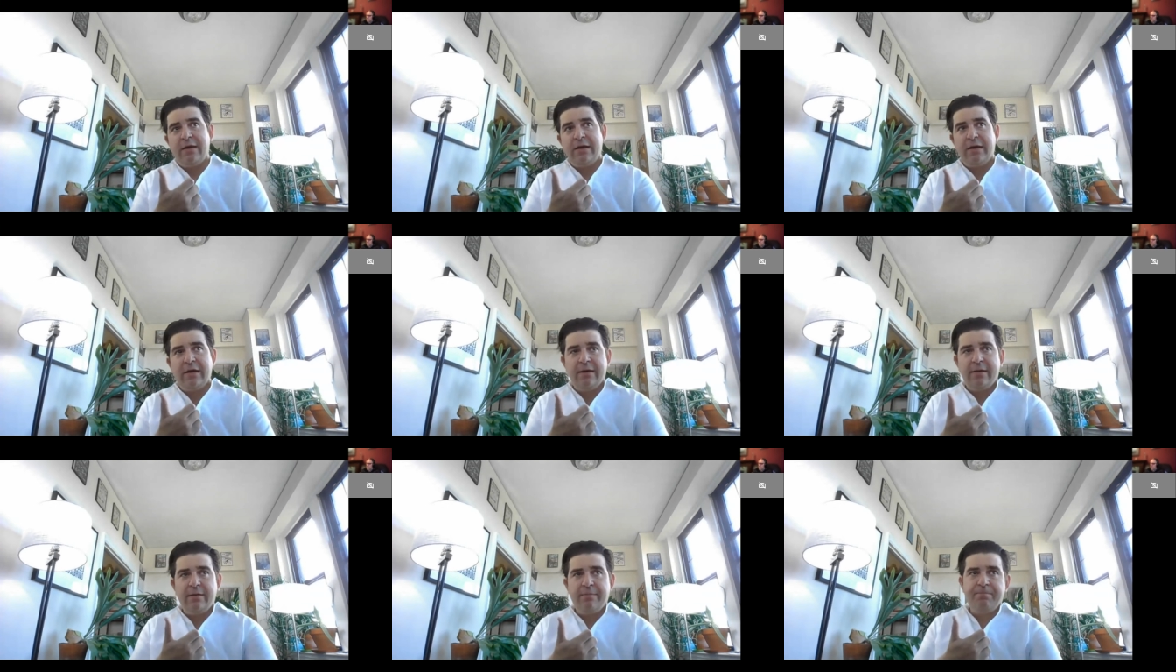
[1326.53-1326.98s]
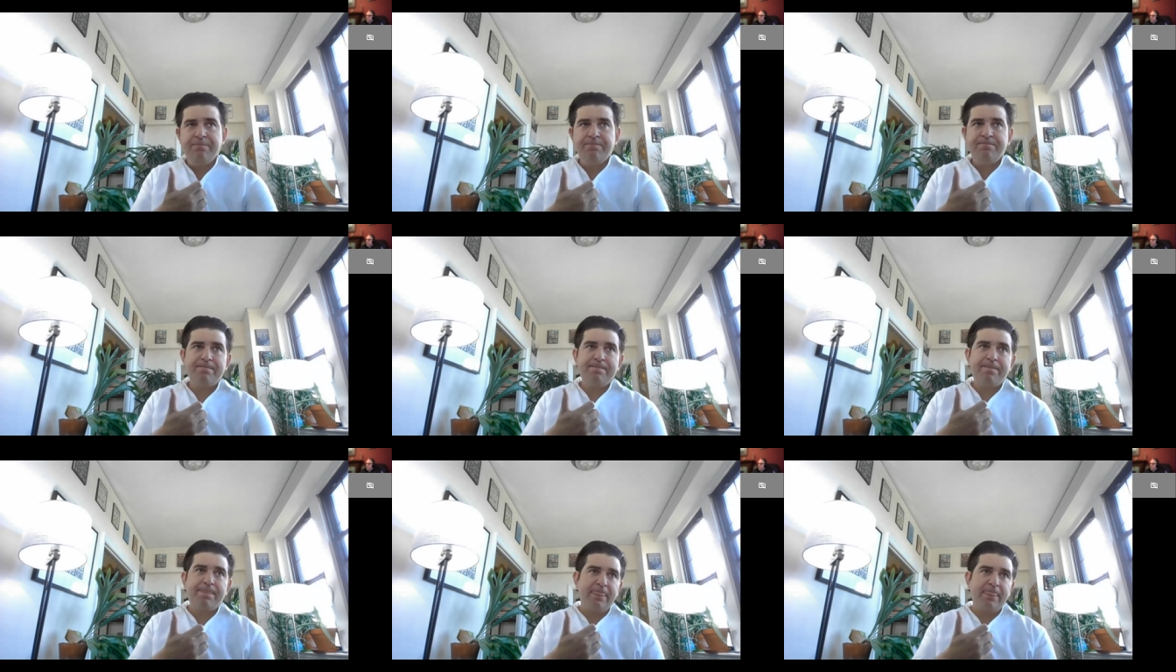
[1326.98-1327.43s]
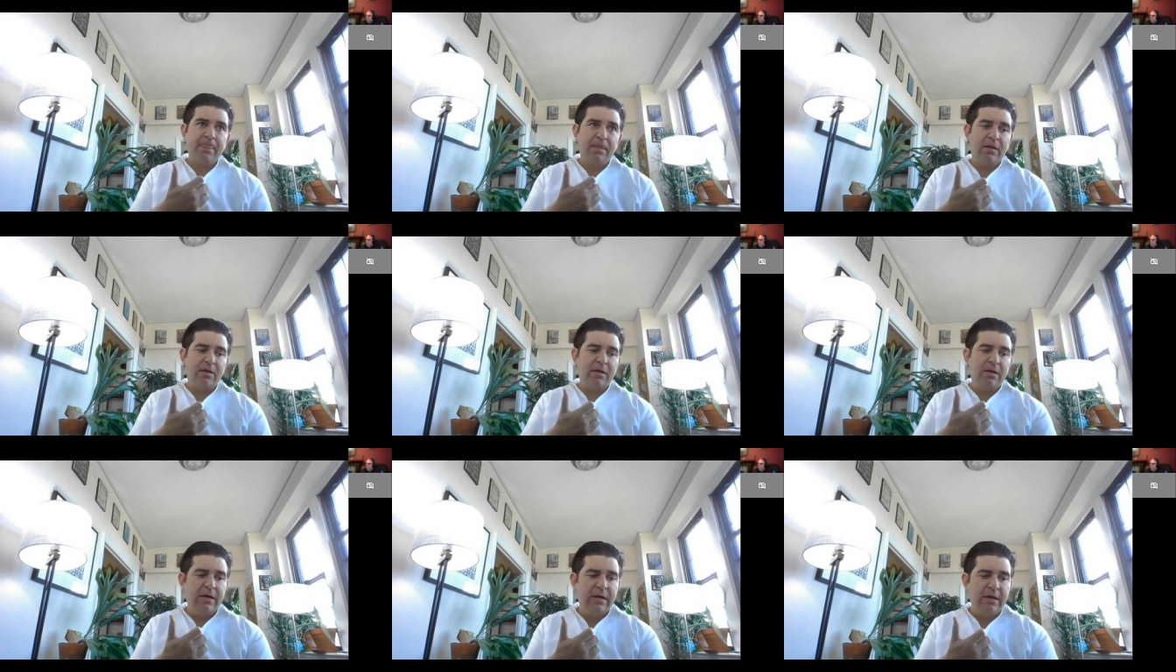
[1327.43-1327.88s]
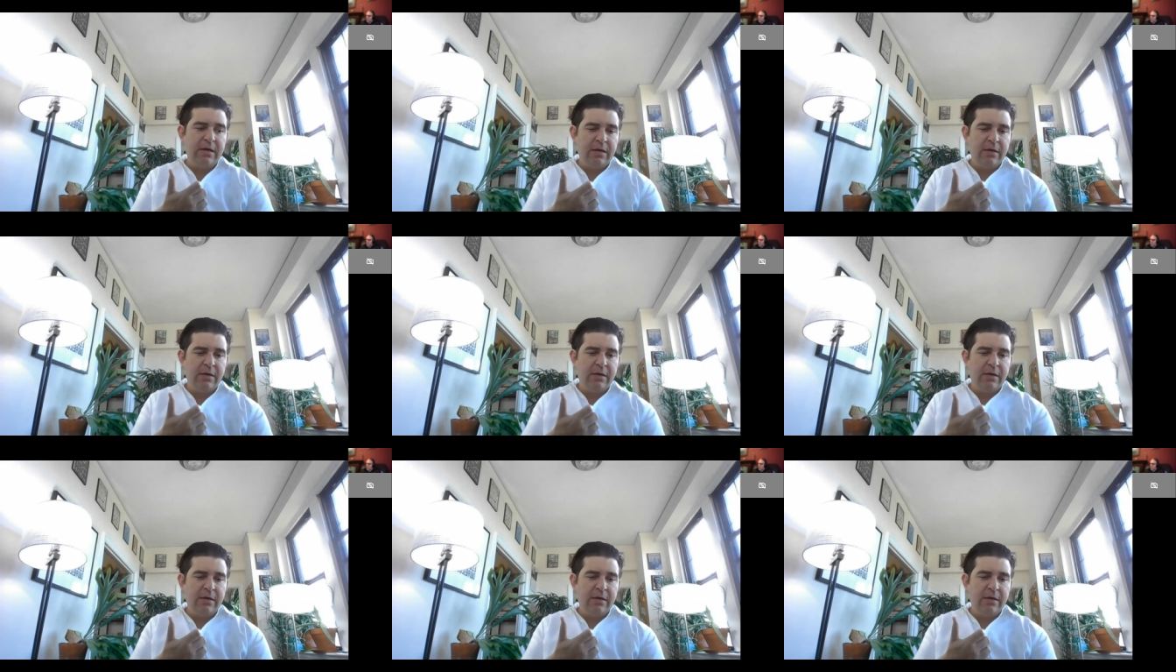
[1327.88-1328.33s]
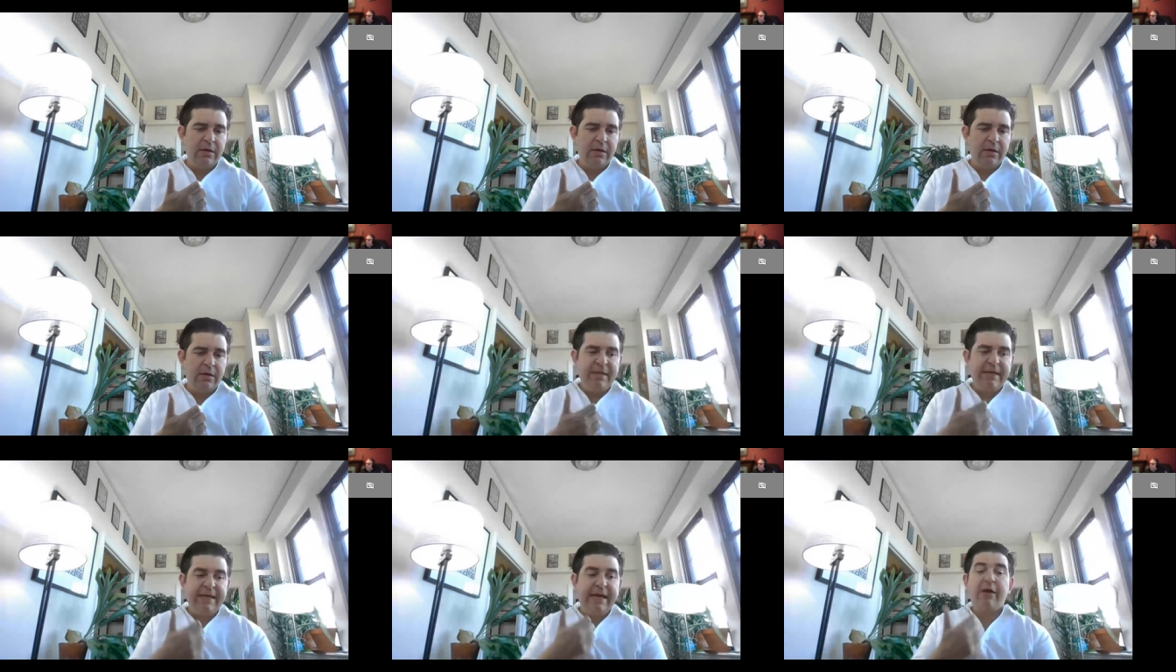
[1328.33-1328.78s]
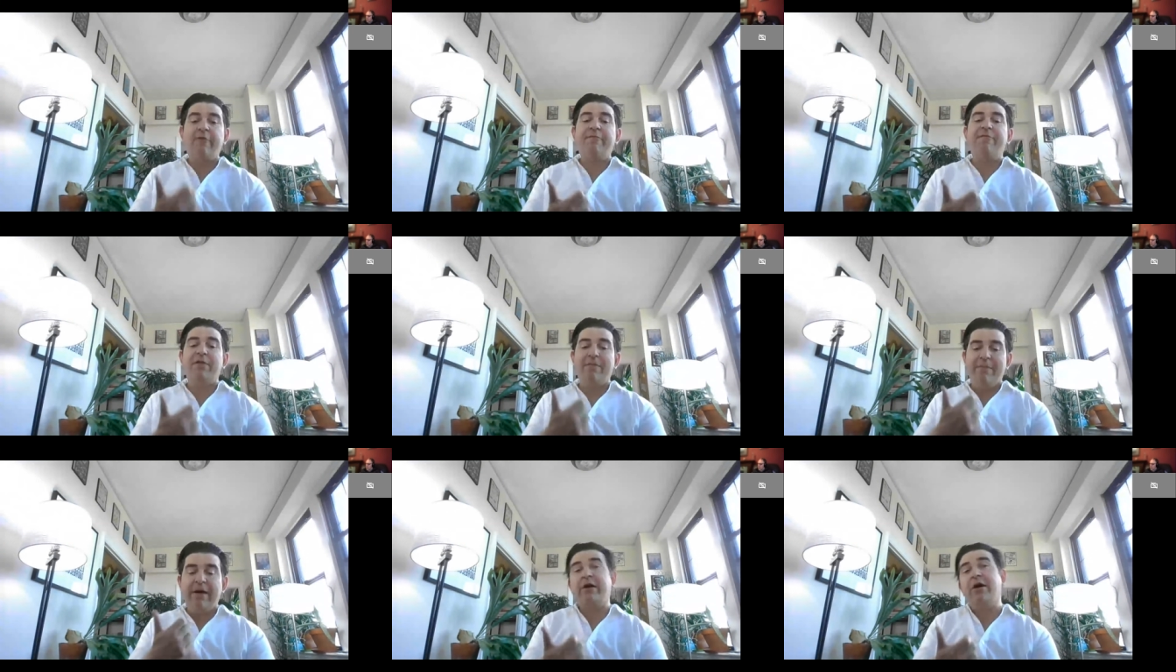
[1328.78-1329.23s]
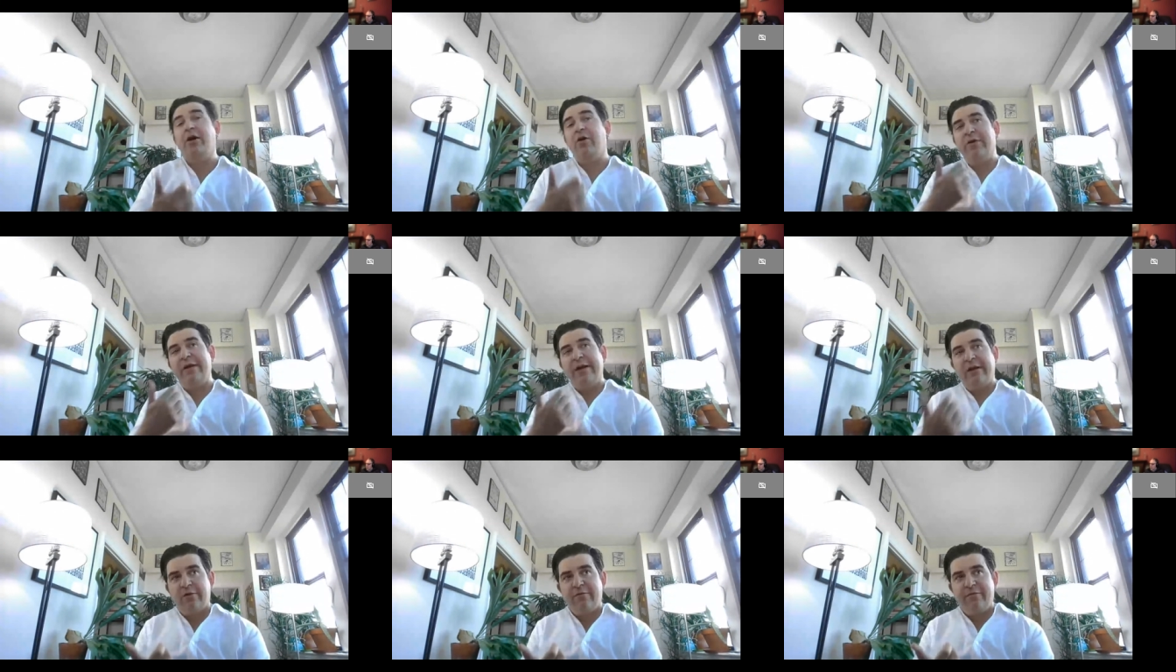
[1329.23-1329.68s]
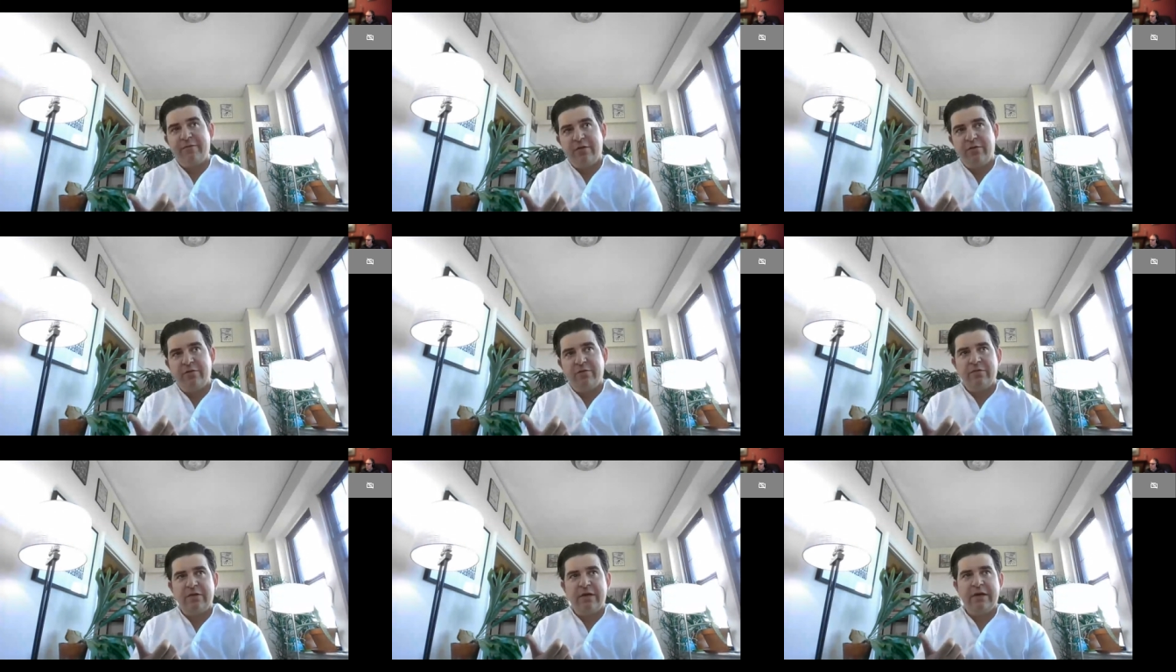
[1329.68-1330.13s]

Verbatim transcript: Um, uh, be careful about code interview,